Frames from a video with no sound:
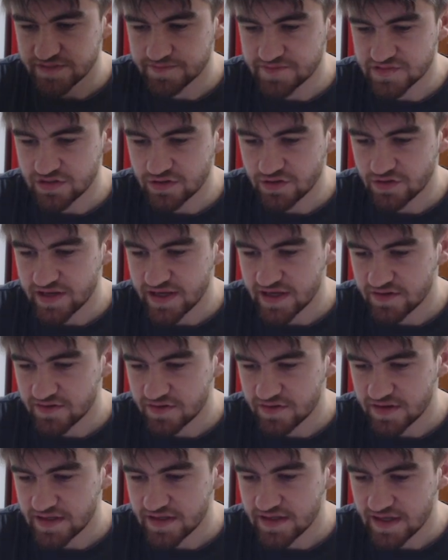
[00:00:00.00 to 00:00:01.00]
to go down,
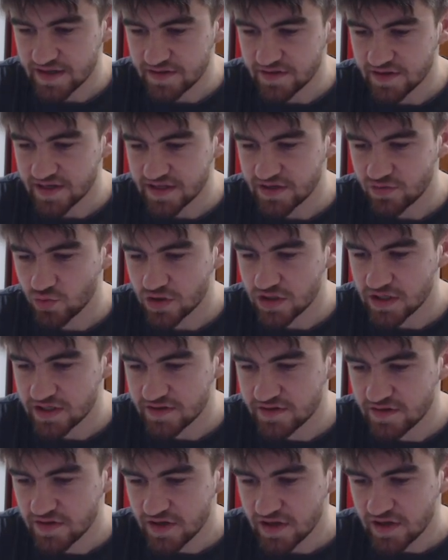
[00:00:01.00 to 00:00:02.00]
and yeah,
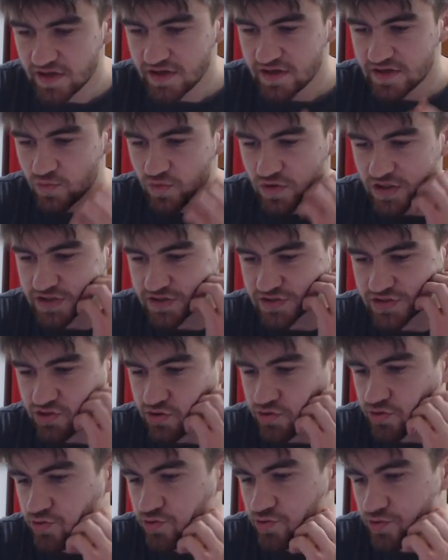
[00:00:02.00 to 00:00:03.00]
91, 1,
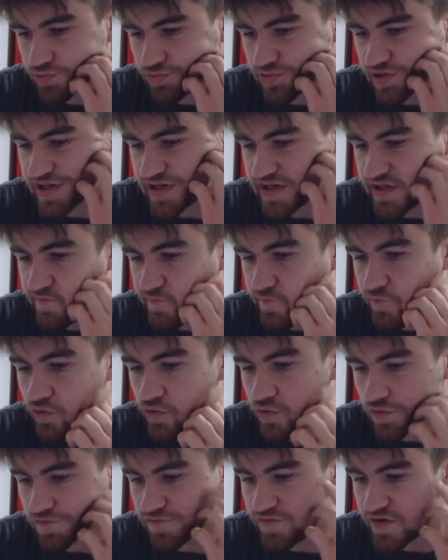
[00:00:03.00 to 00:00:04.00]
2, 3,
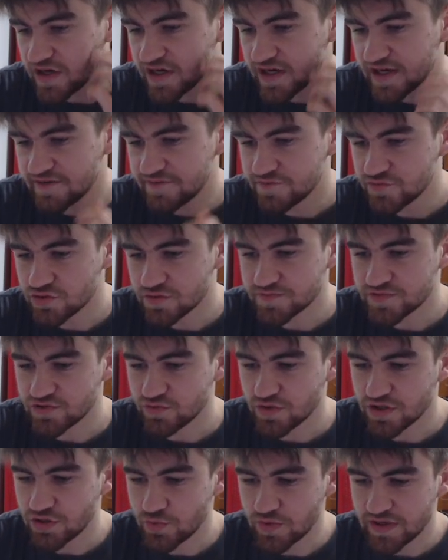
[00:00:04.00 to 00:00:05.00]
4, 5, drops a
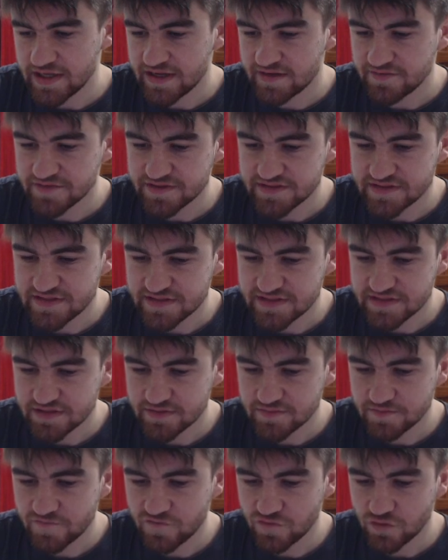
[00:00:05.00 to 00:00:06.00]
101 out of his
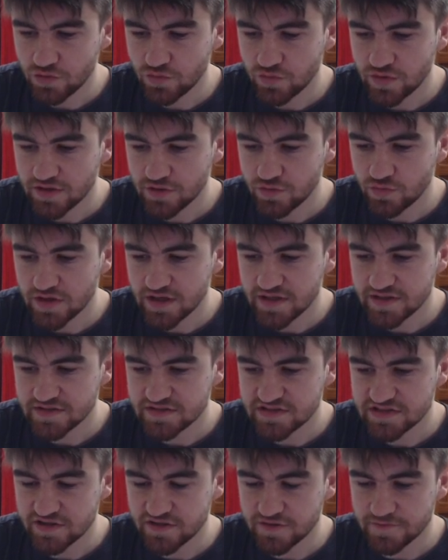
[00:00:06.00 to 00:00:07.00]
system for a 101,
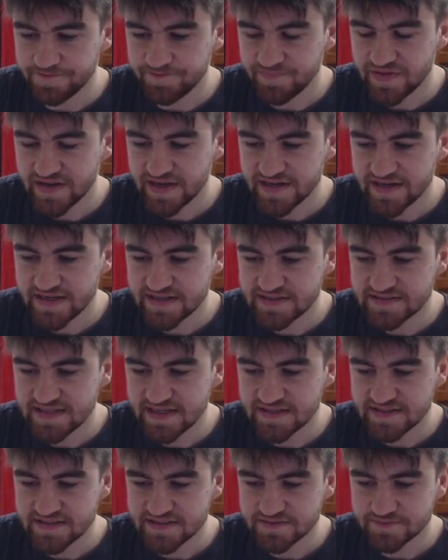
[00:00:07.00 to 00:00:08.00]
so I guess
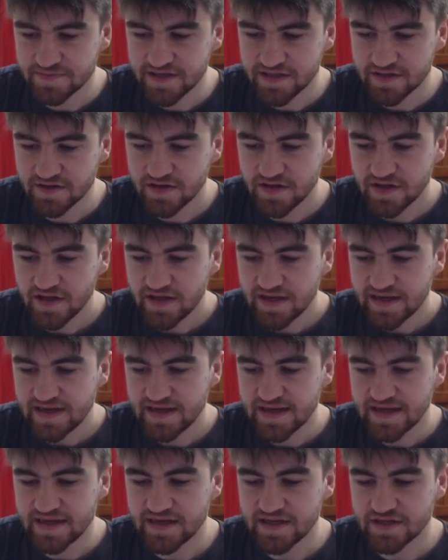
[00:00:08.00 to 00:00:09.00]
that doesn't matter,
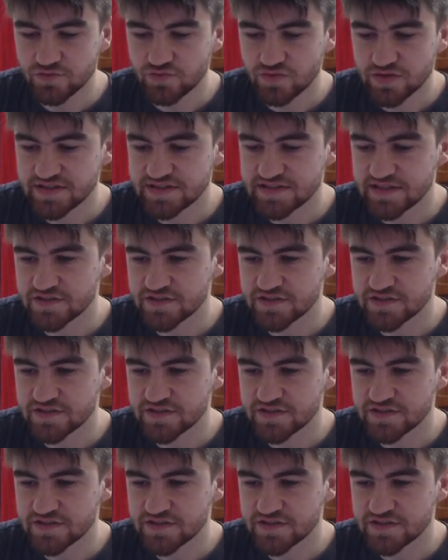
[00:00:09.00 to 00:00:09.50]
and resets